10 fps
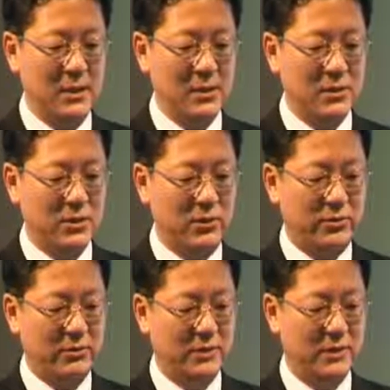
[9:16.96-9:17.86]

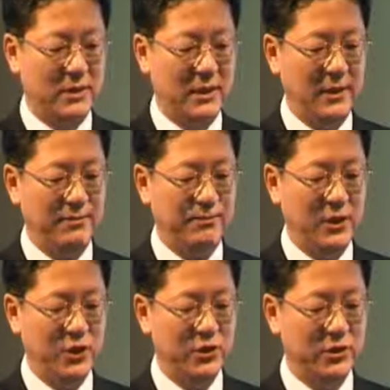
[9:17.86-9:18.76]
So if
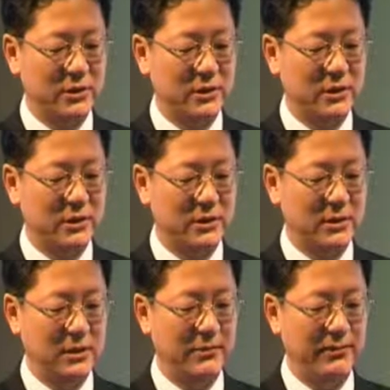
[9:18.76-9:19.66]
patient
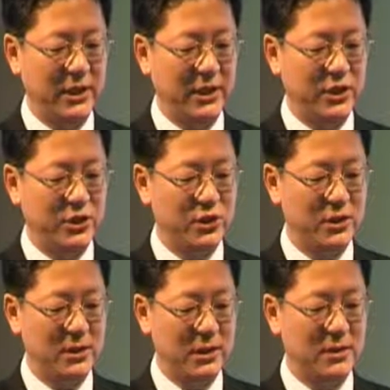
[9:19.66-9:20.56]
in
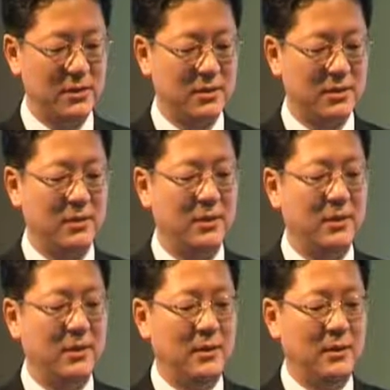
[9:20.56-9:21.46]
PNH is
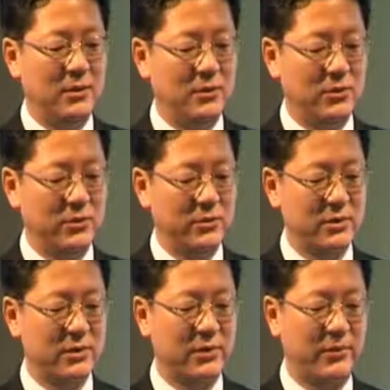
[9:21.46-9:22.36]

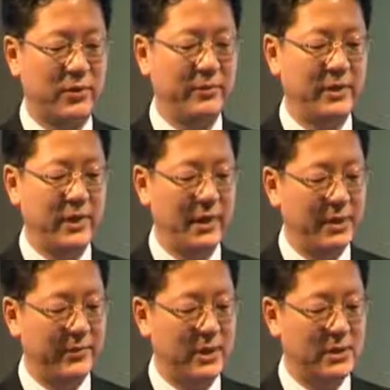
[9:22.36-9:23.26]
uncontrolled complement
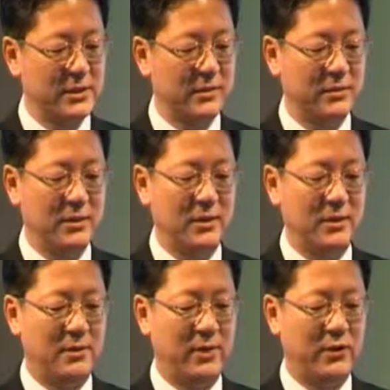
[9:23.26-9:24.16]
activation
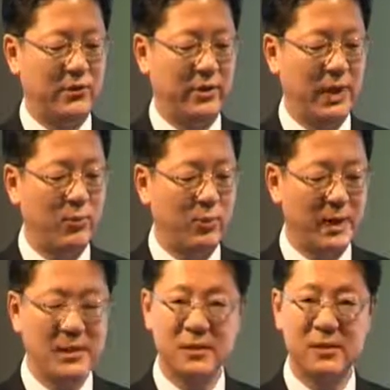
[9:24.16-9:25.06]
lead to
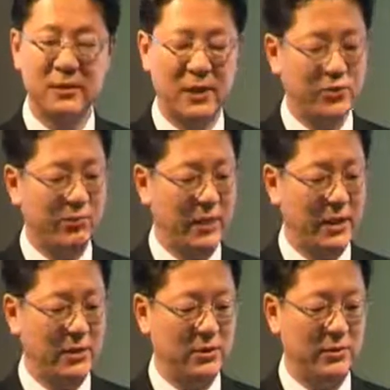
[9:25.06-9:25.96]
hemorrhages as
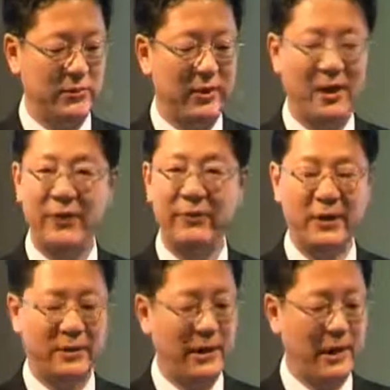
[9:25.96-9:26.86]
measured by
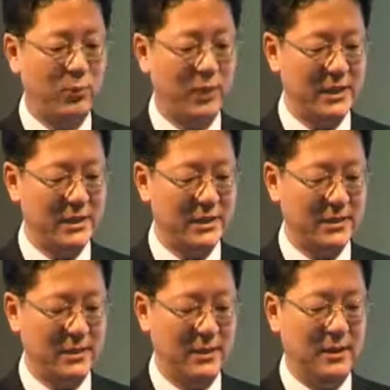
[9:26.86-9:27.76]
elevated
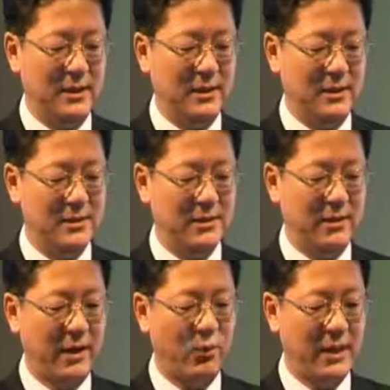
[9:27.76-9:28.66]
hemorrhages. These
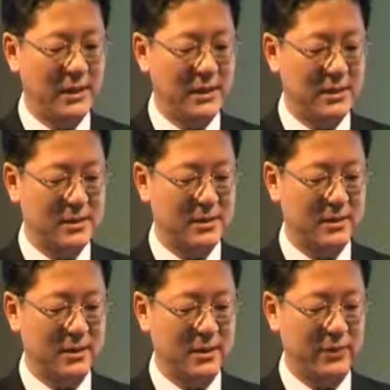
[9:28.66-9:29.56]
hemorrhages
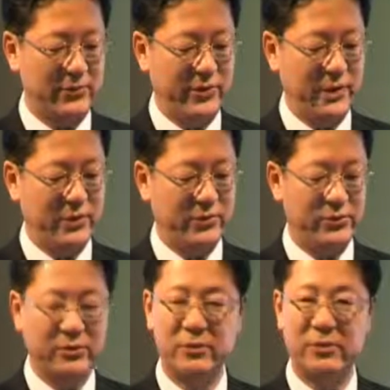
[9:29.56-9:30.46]
are leading
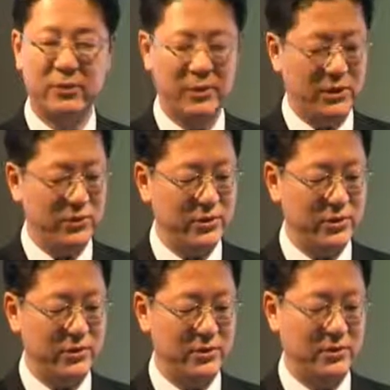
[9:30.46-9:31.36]
to reduced